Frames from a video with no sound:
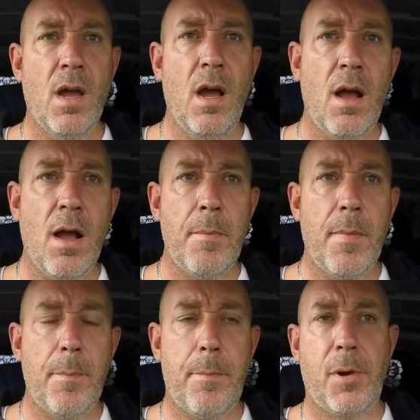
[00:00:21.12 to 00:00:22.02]

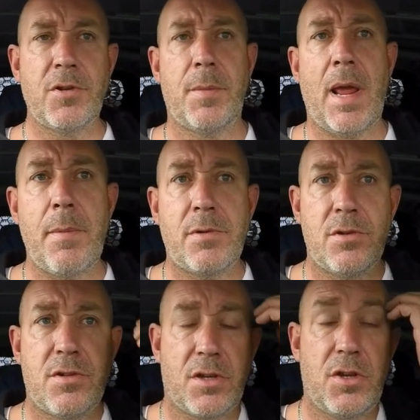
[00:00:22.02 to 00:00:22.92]
um, because I'm able to
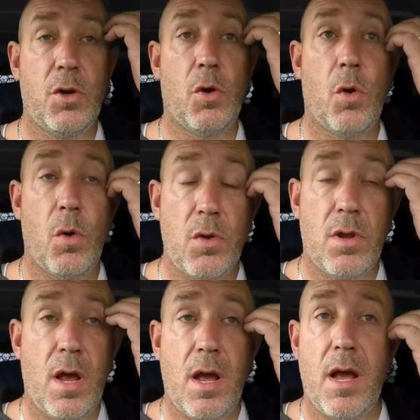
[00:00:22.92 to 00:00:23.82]
secure
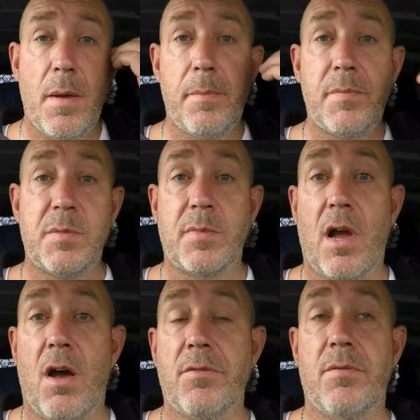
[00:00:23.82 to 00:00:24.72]
um, some
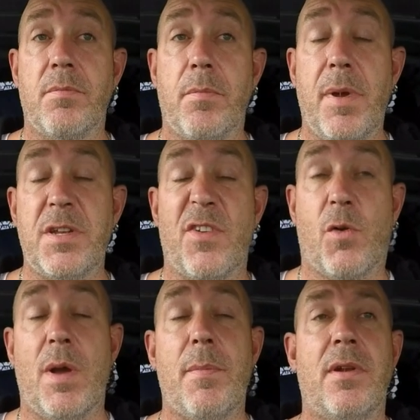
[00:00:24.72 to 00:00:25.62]
garden bits of
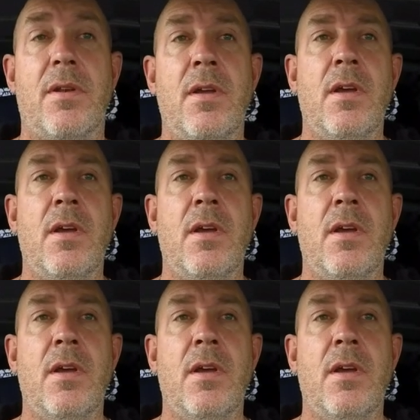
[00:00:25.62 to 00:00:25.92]
equipment